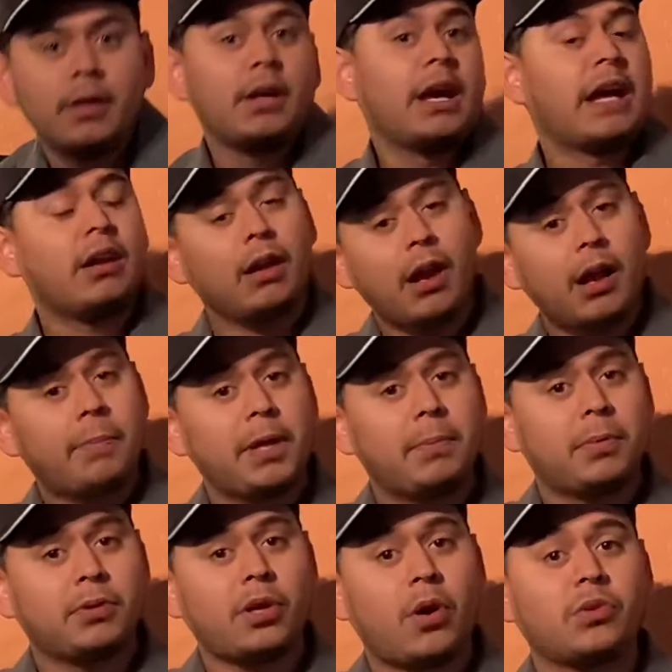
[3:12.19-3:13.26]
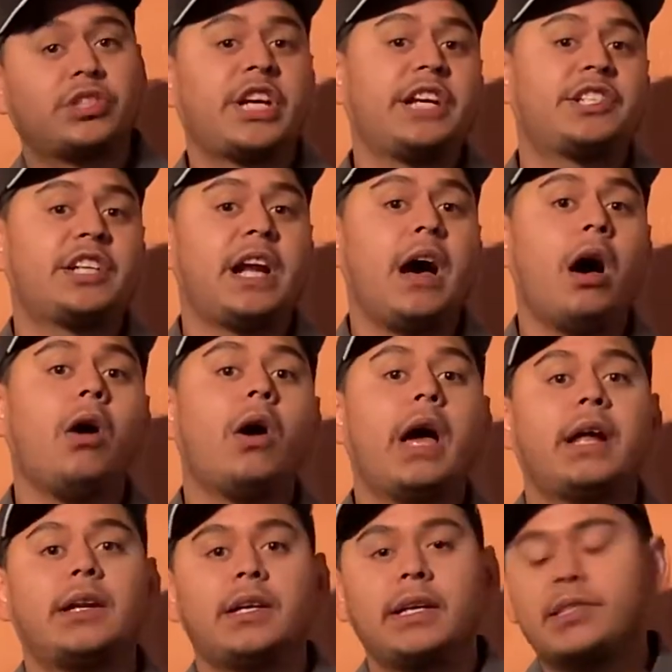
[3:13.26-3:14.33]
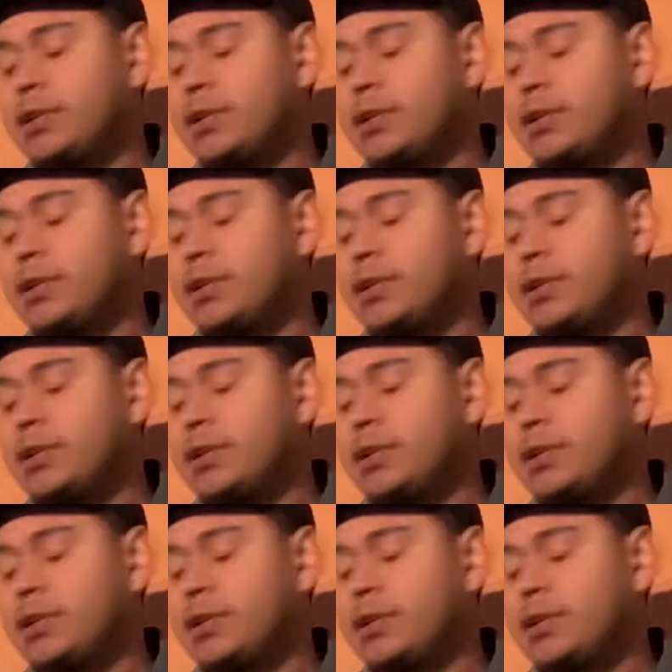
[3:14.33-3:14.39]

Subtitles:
and a lot of people don't change it out and it ends